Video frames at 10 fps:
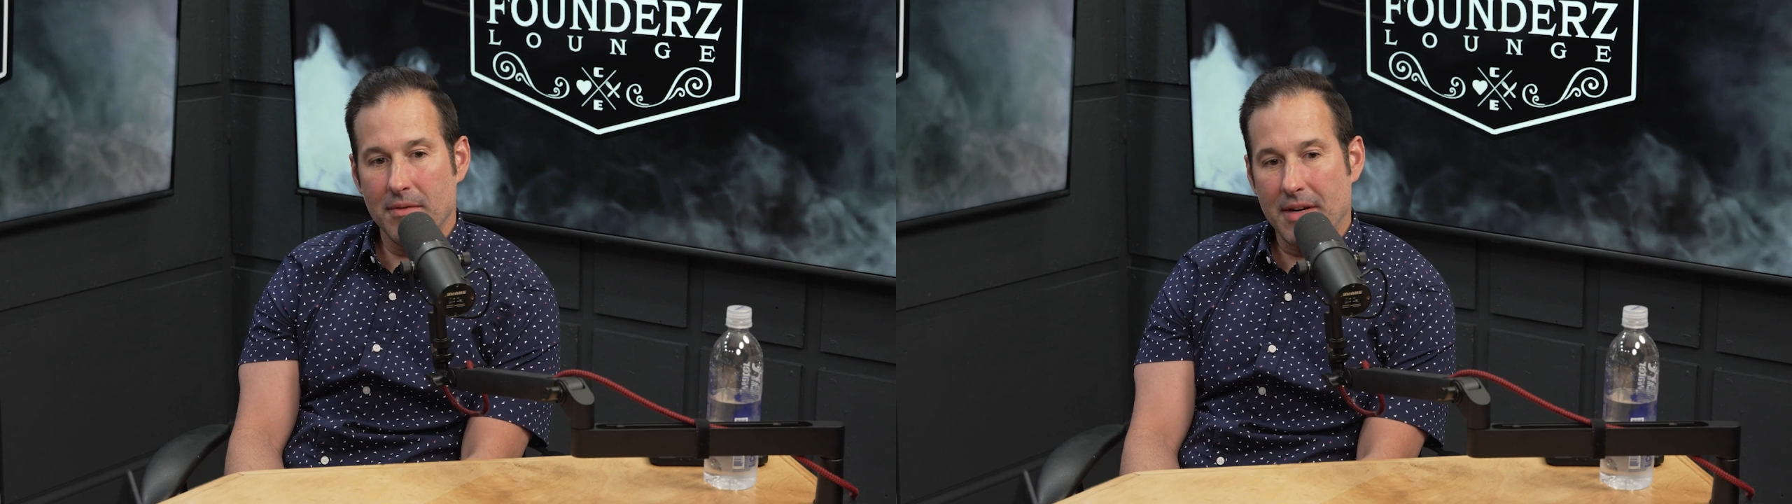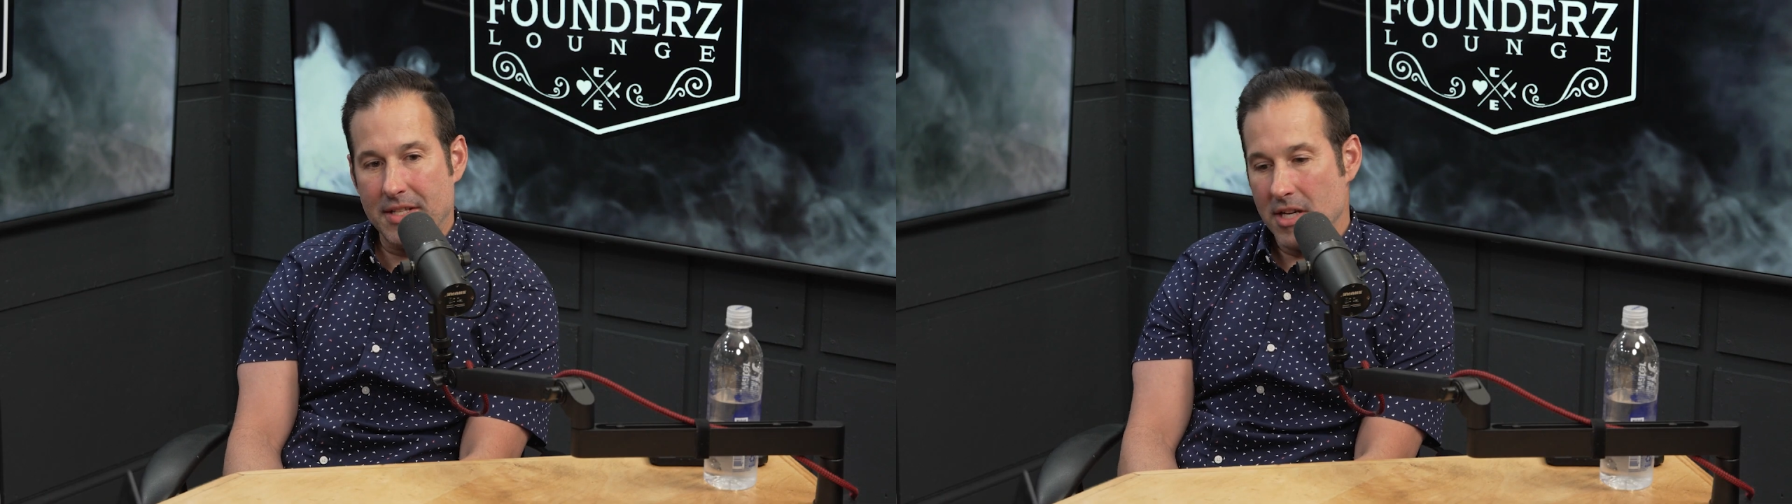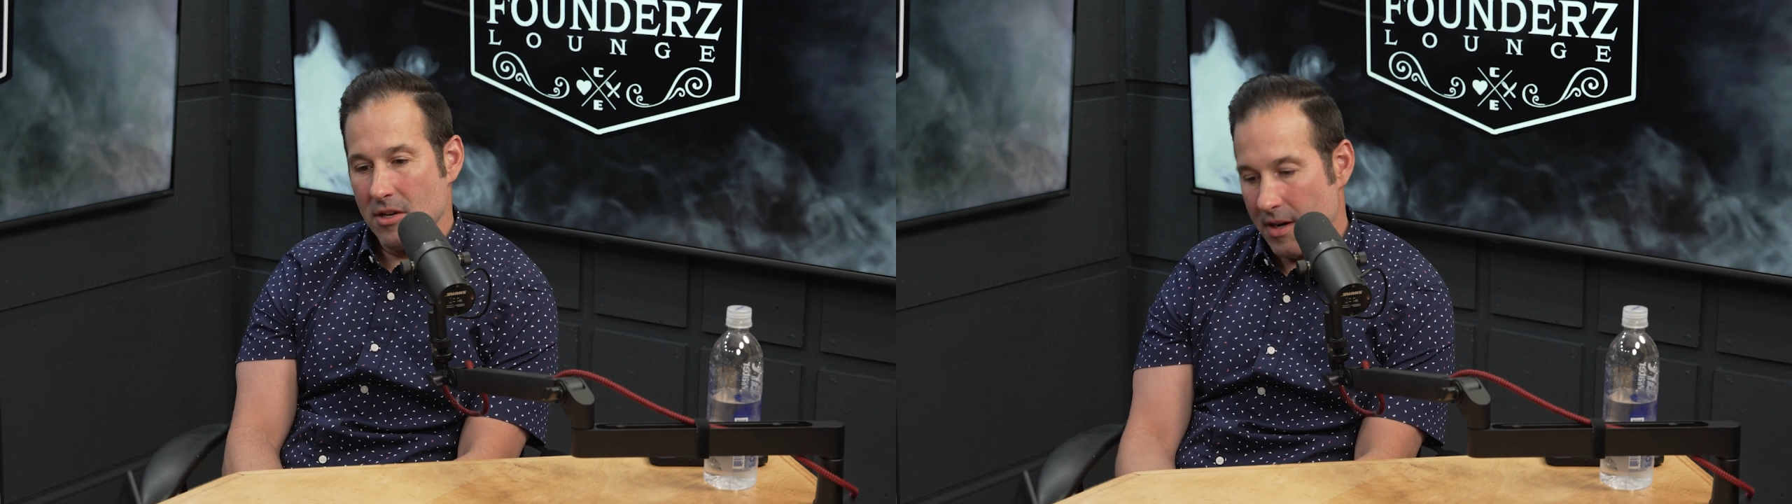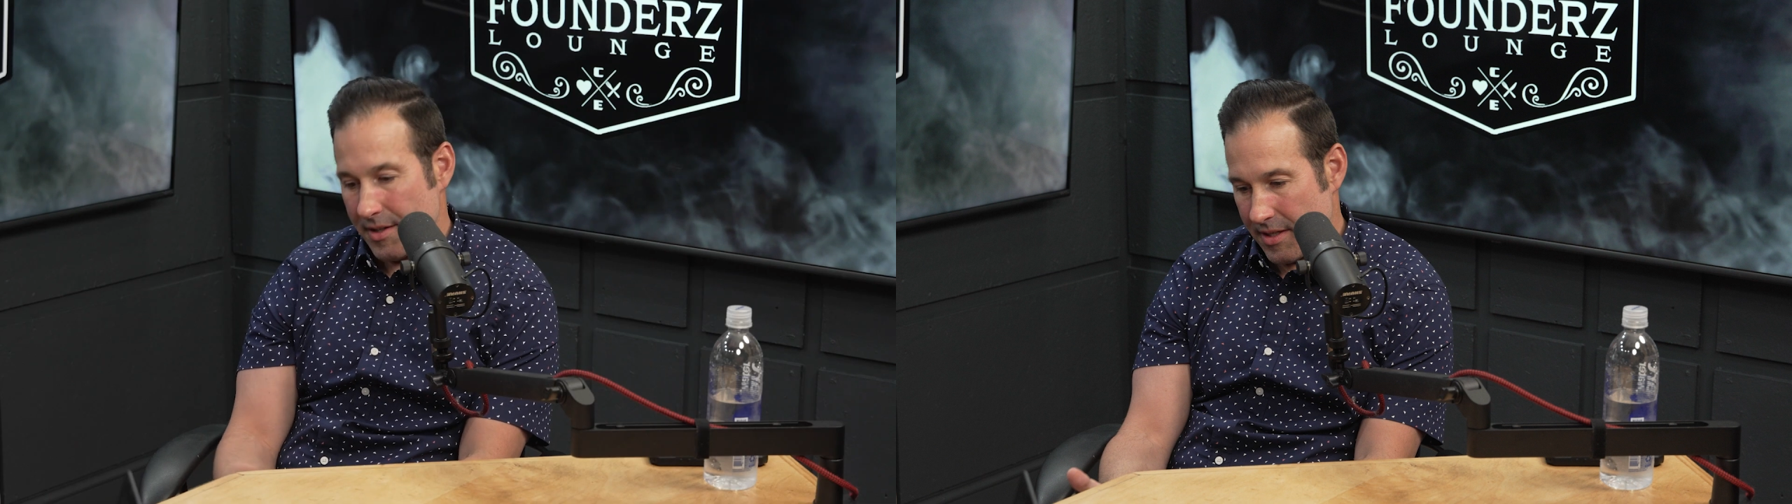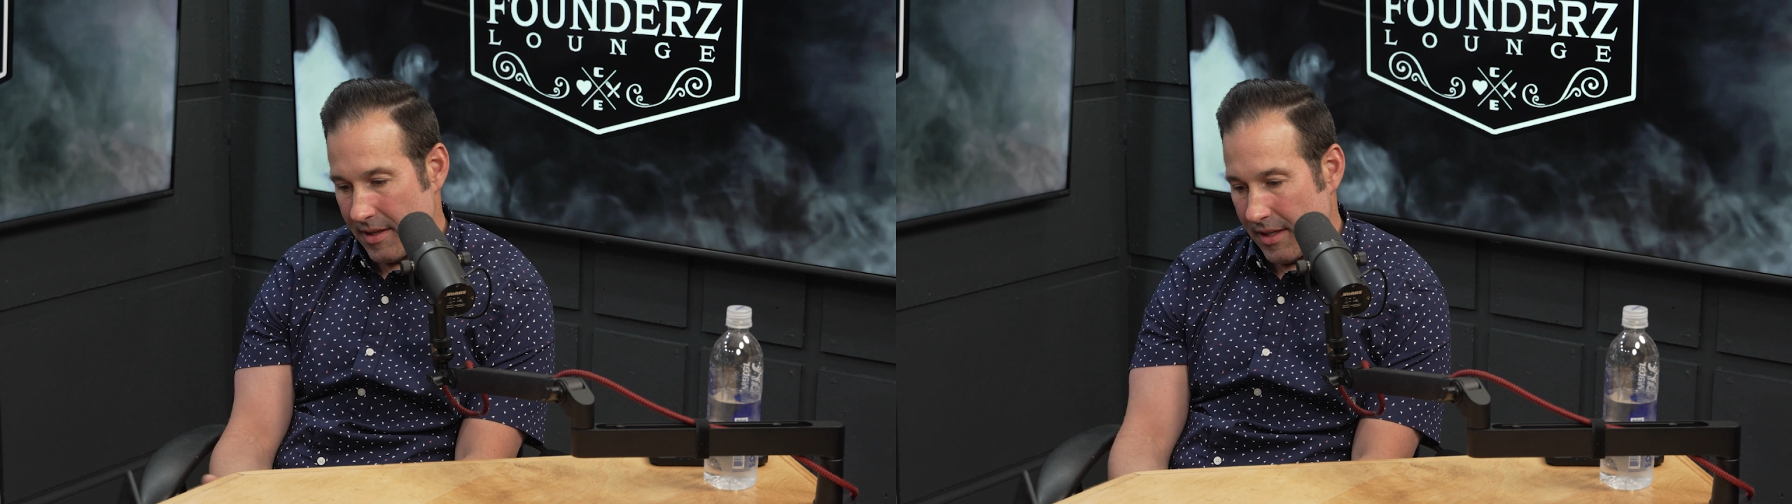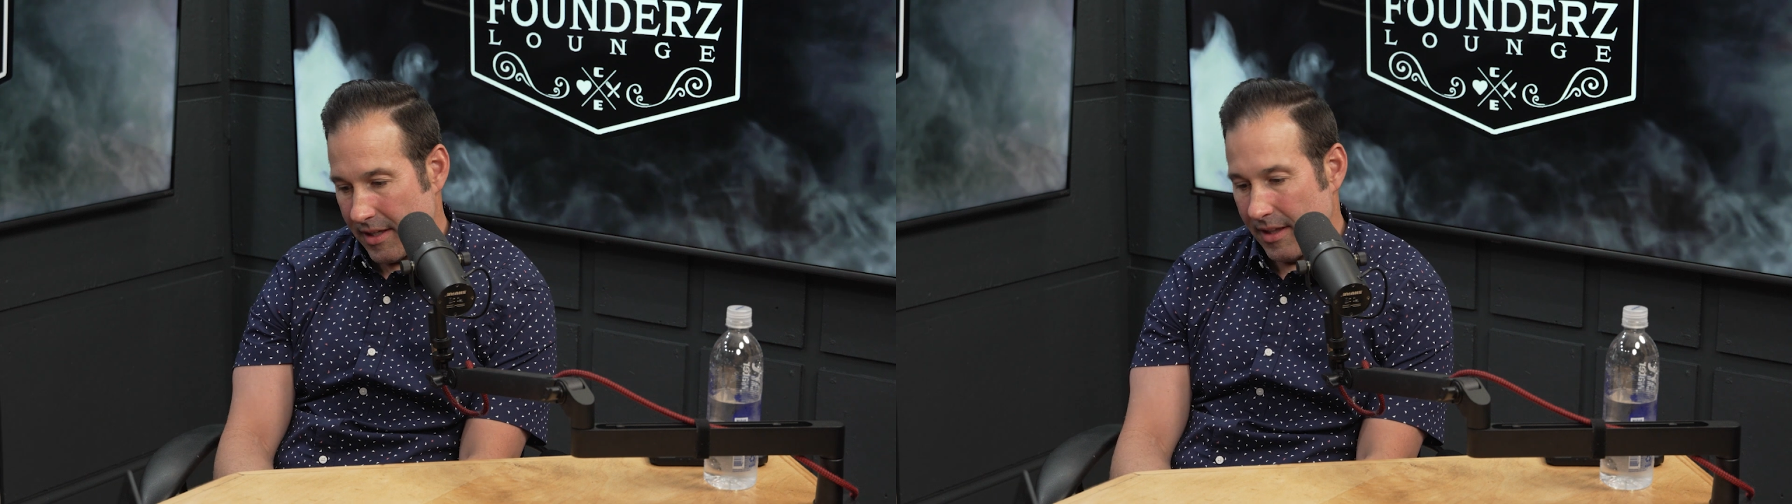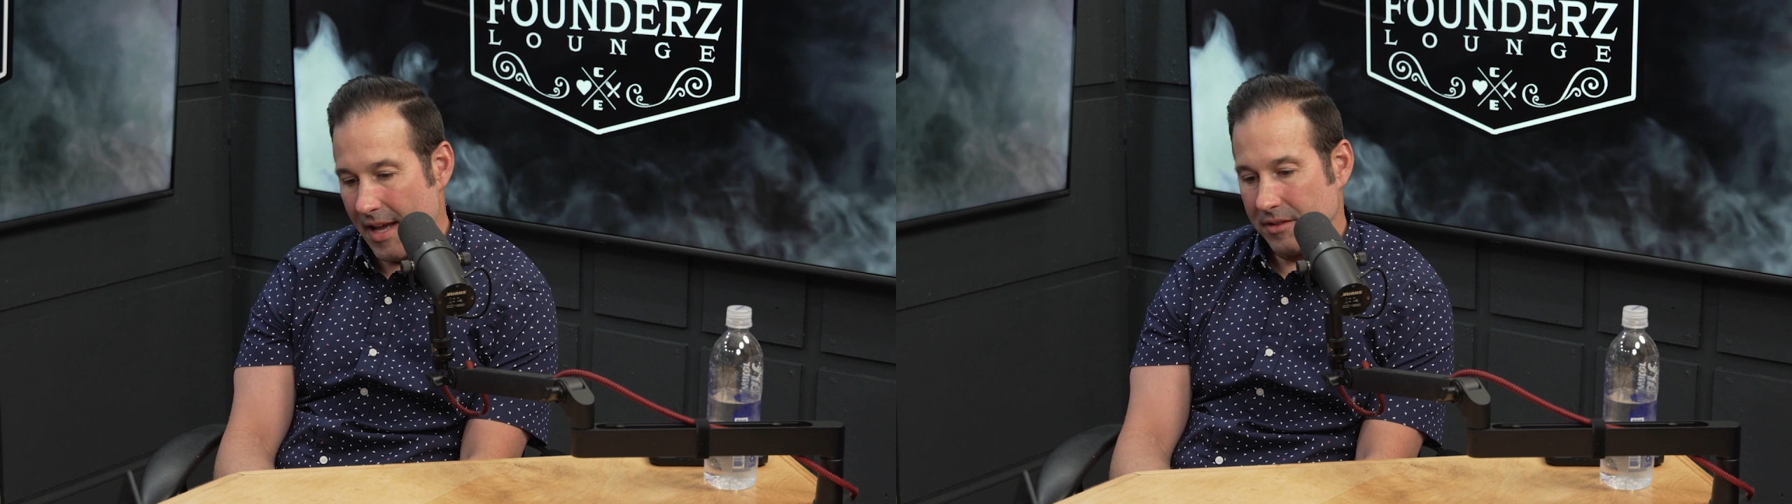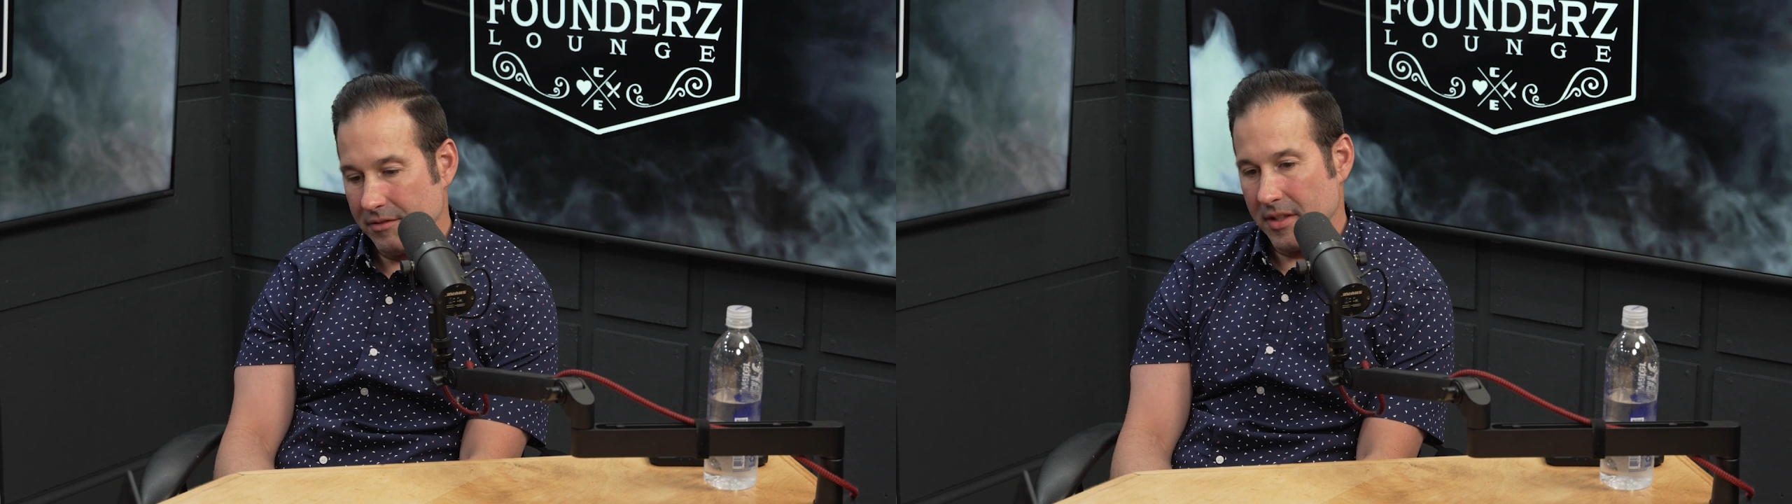When I say I say like
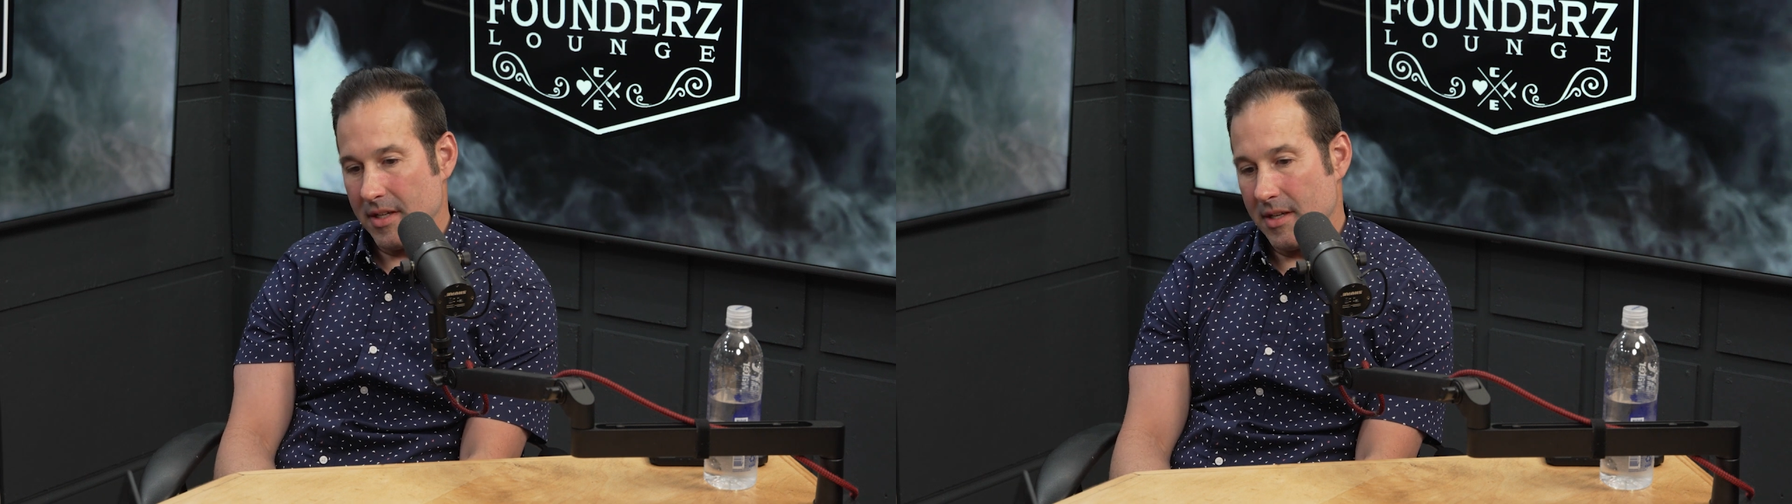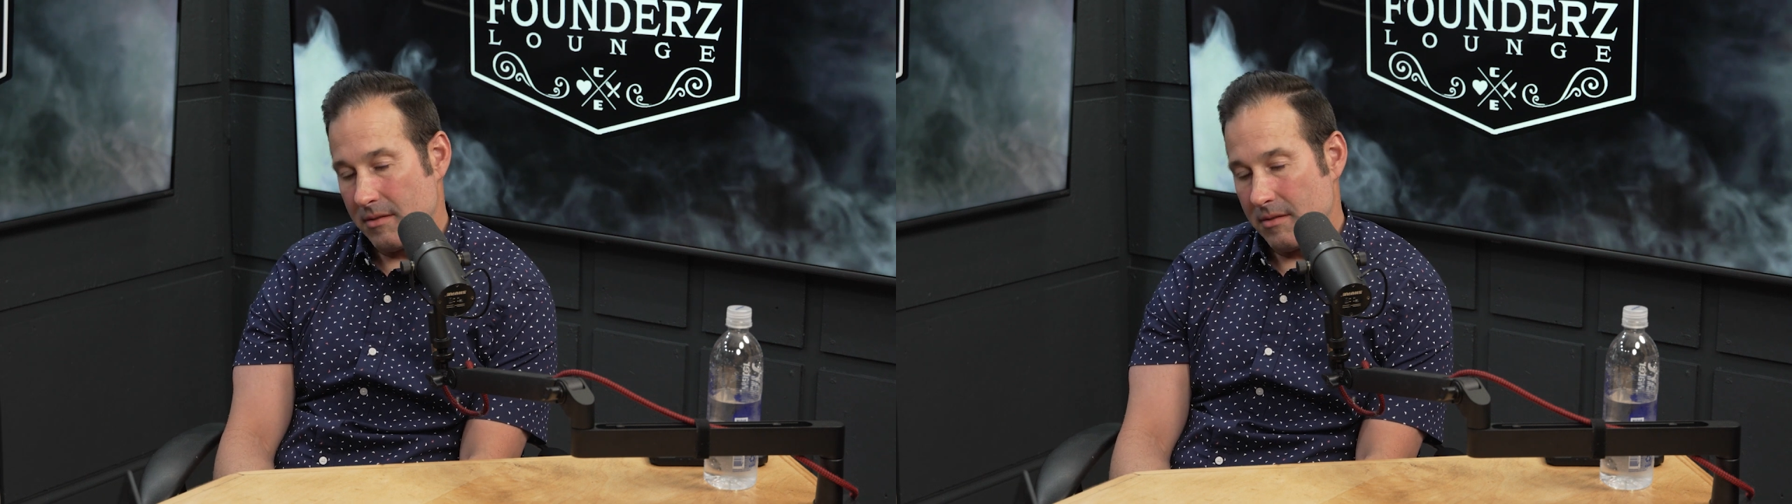collectively,